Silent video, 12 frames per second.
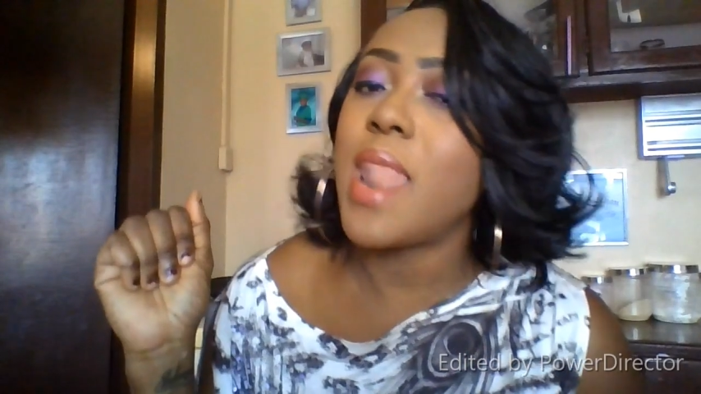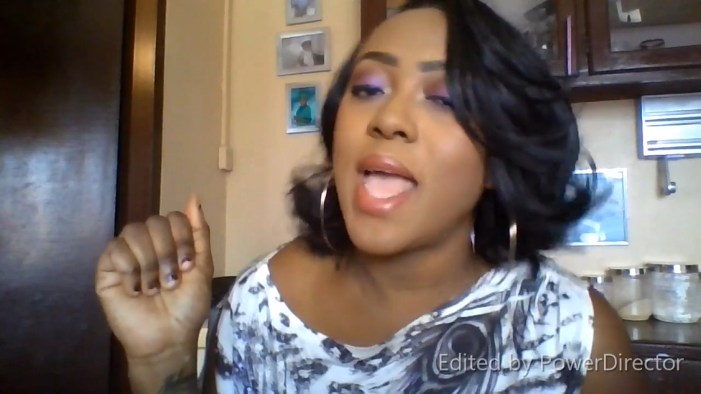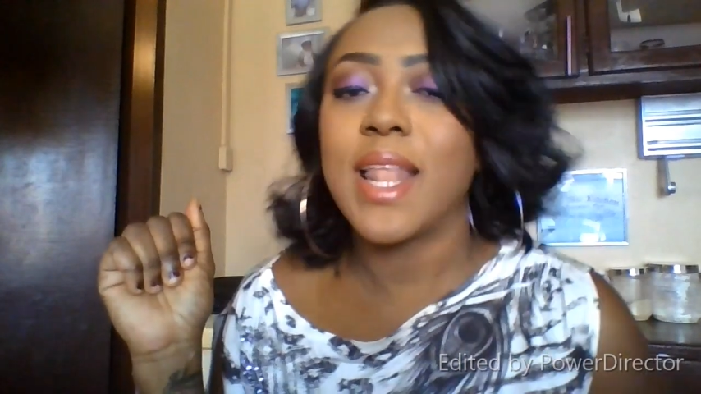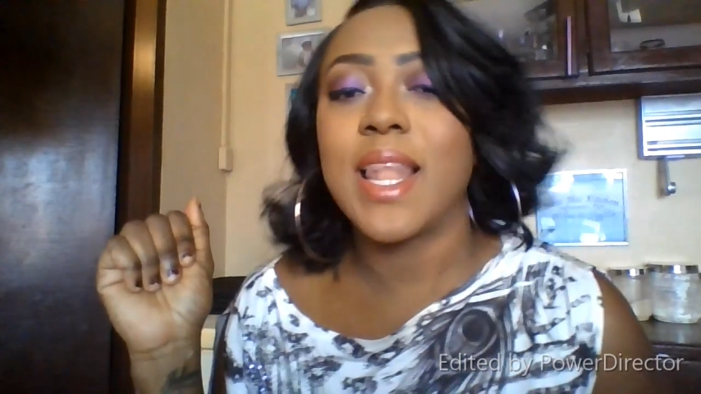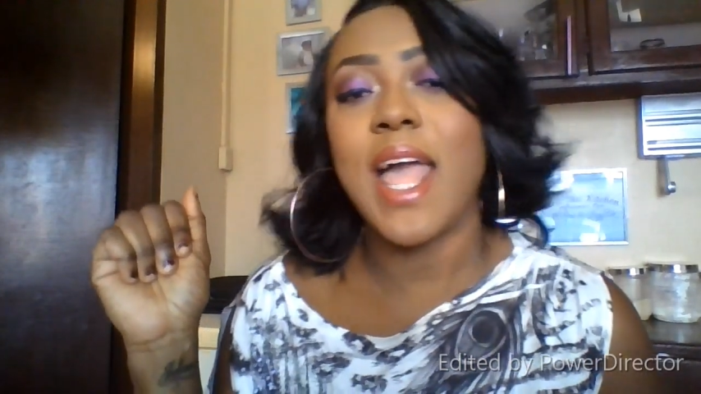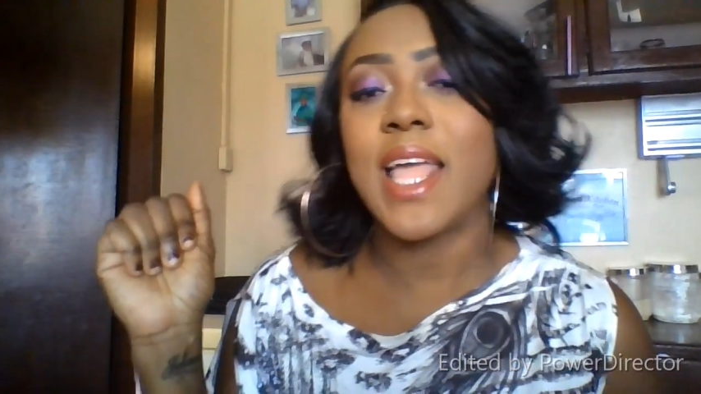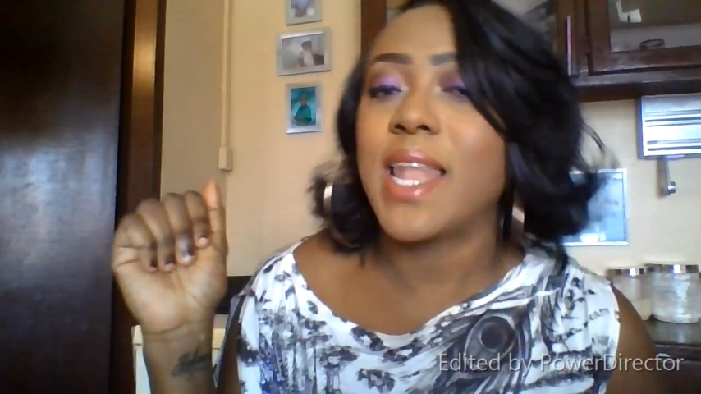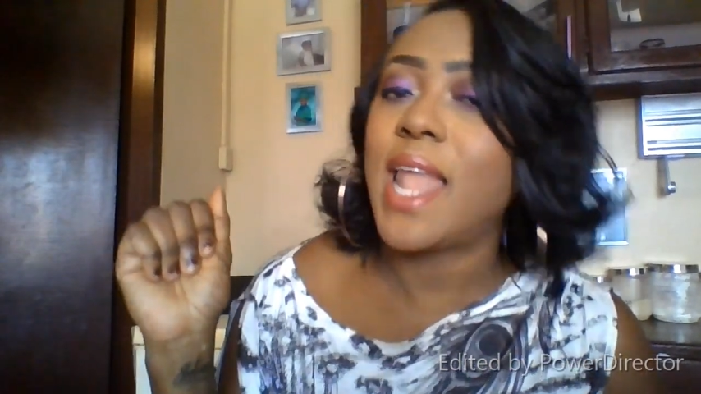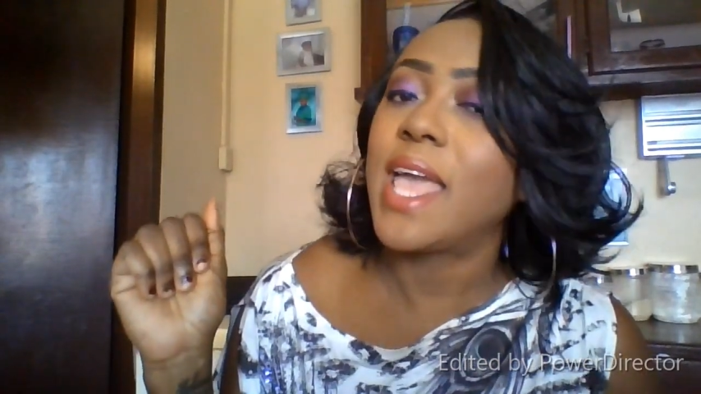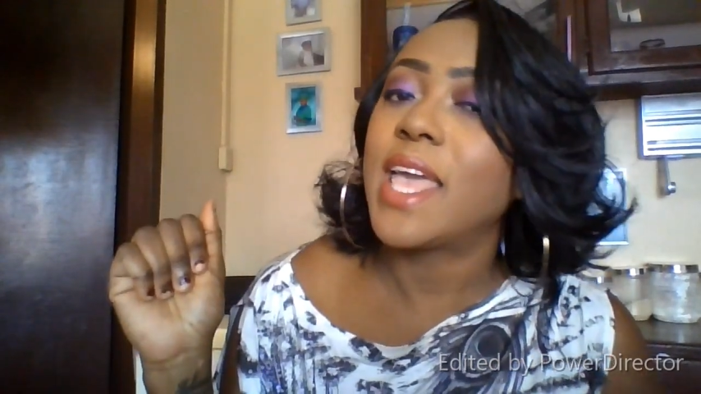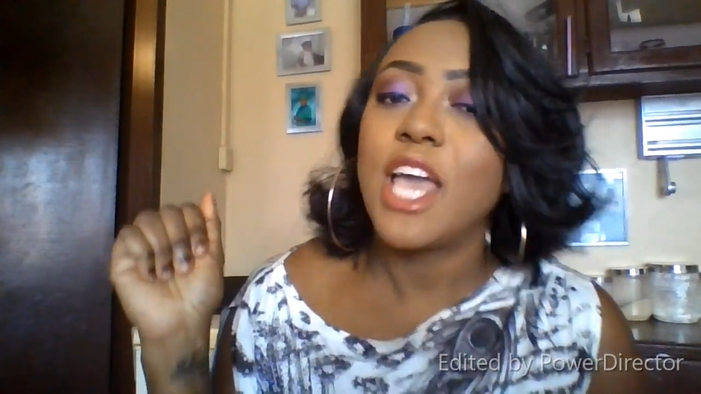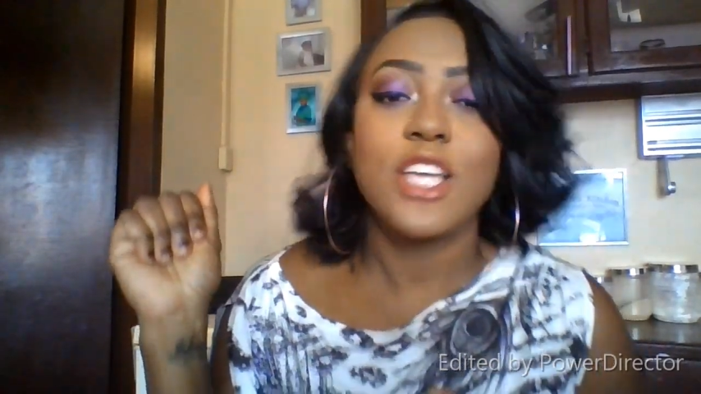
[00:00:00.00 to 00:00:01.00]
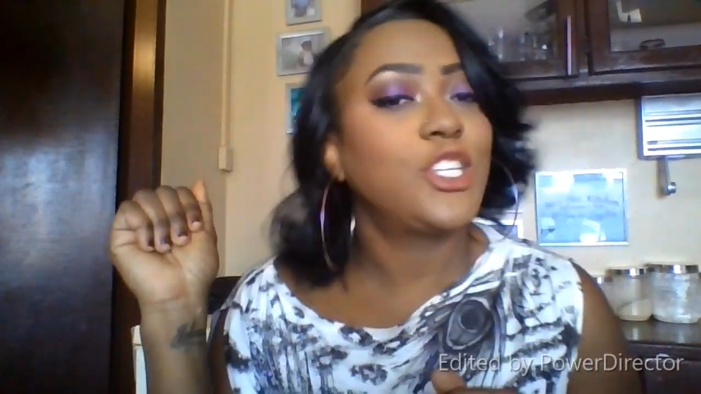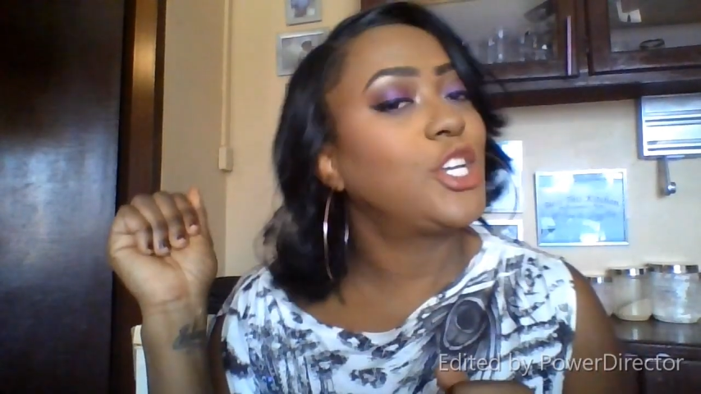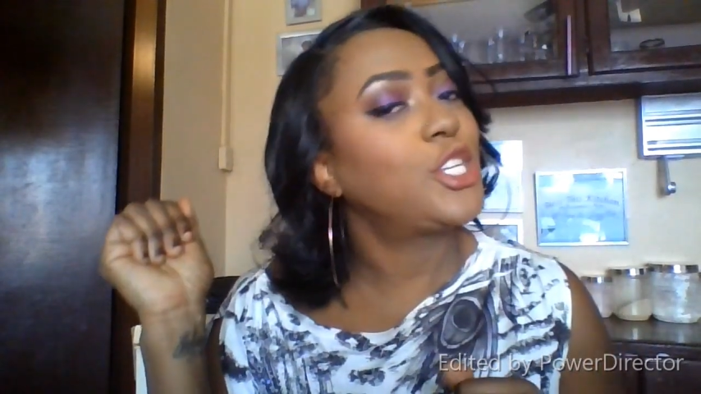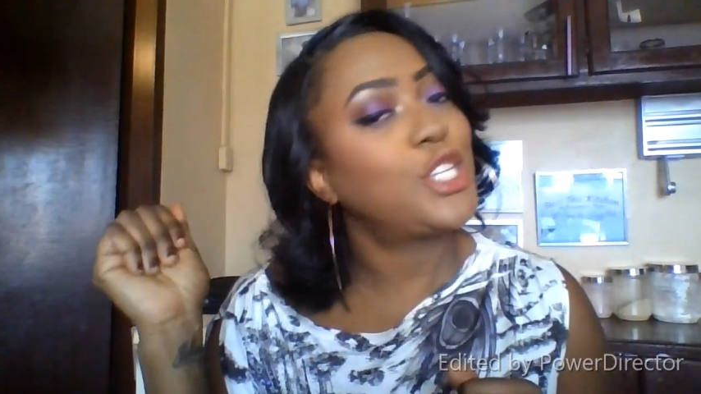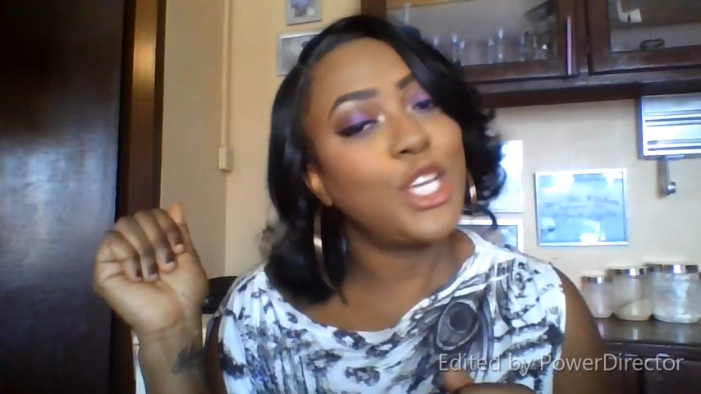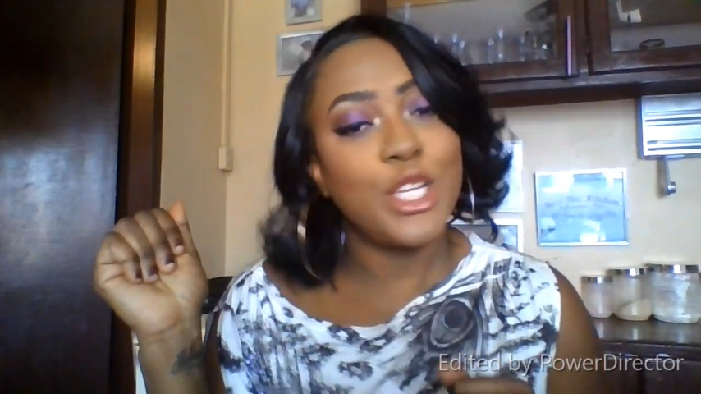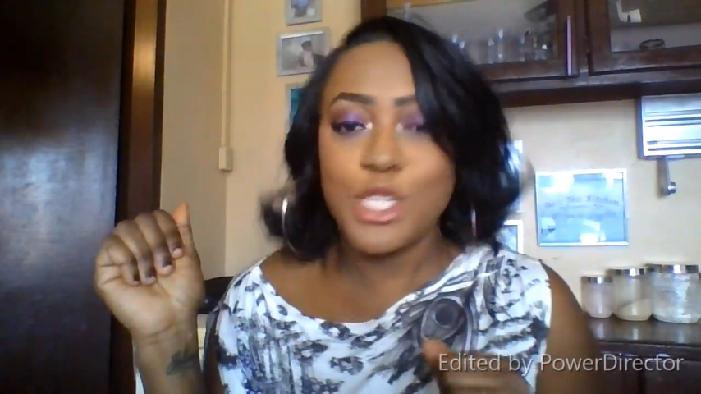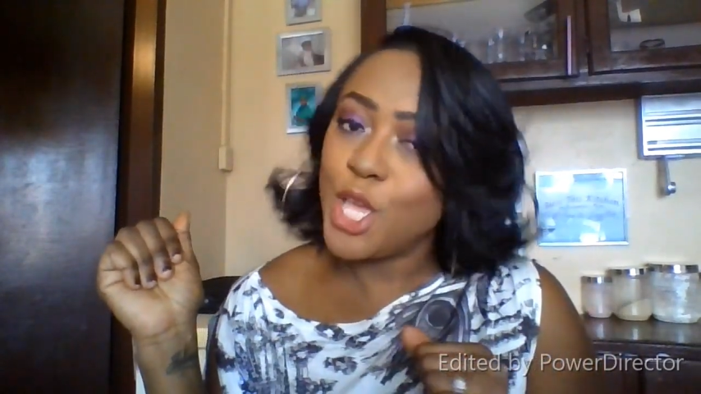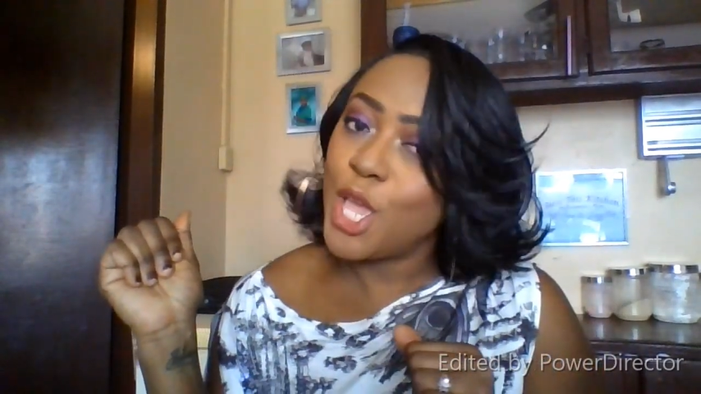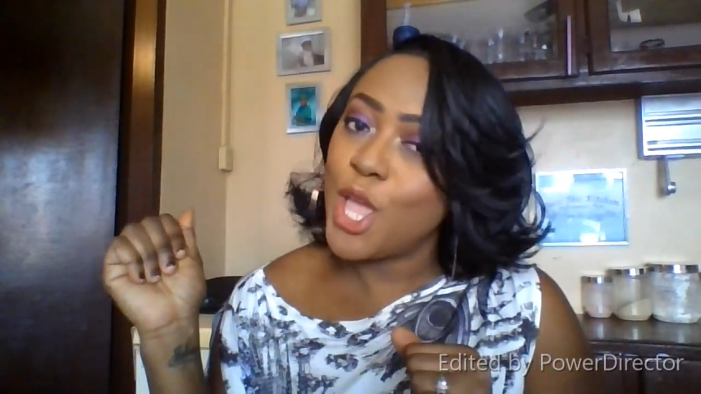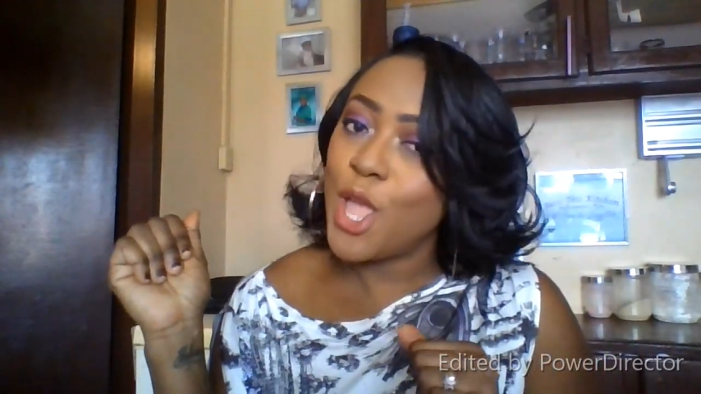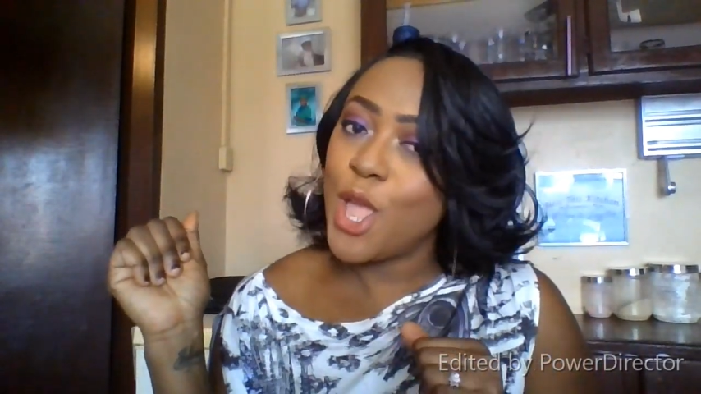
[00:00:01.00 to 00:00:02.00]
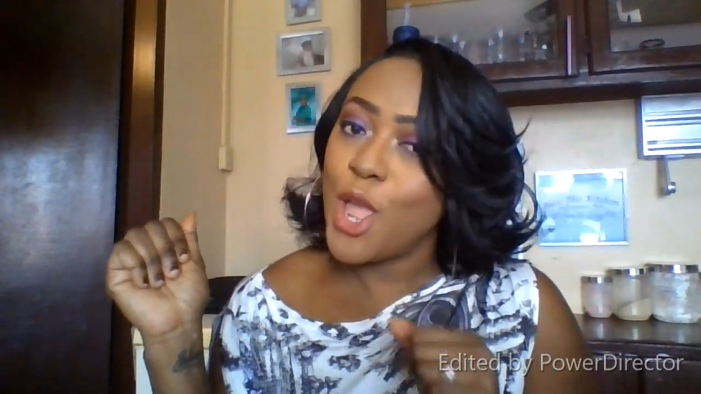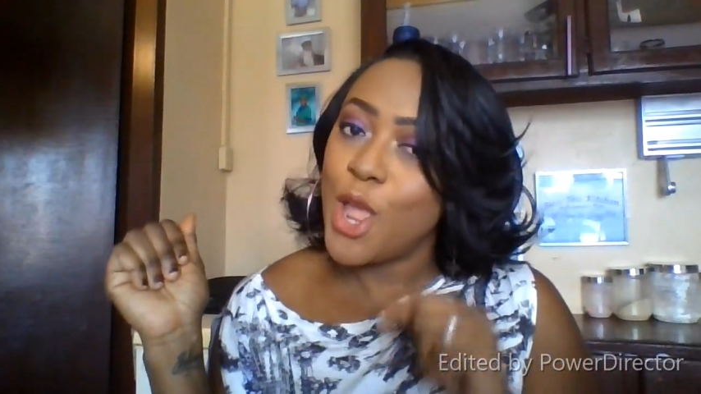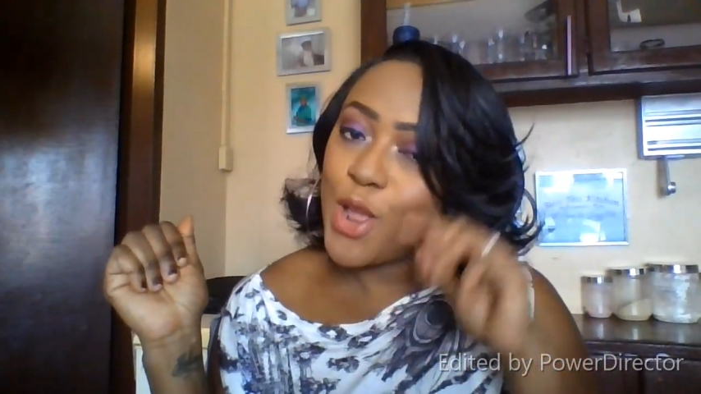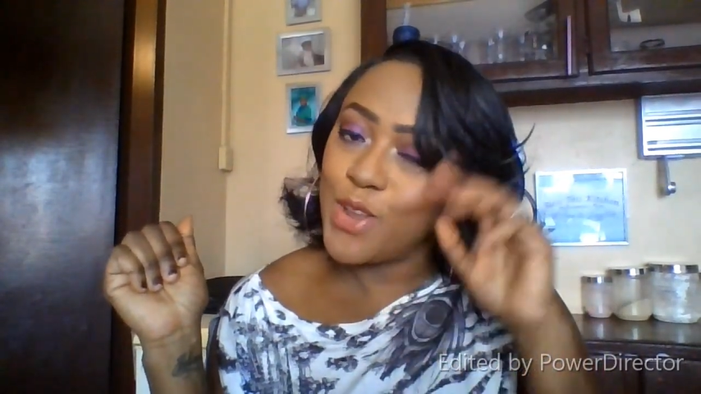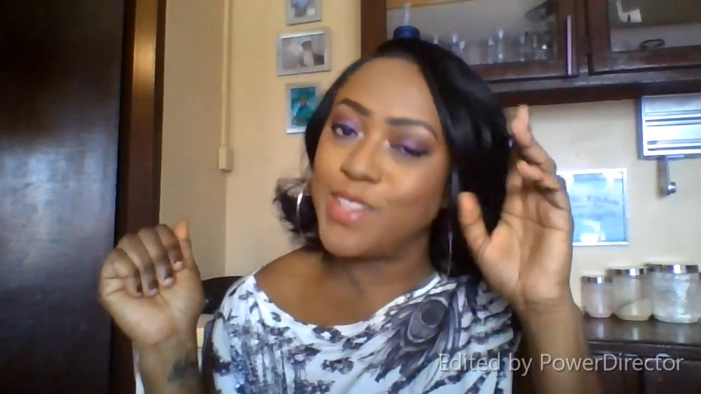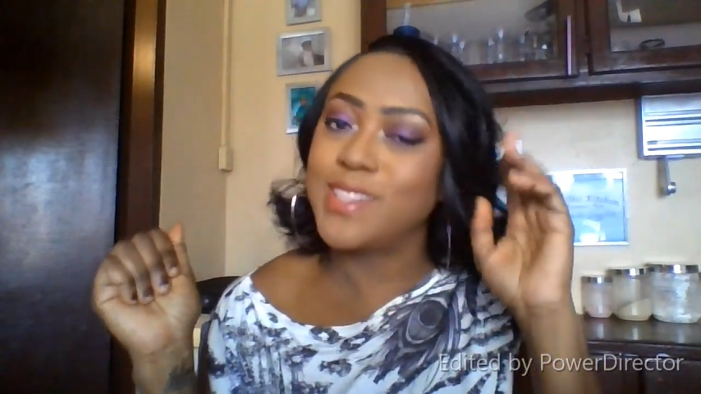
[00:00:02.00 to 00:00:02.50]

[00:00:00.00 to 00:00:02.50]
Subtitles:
like, share.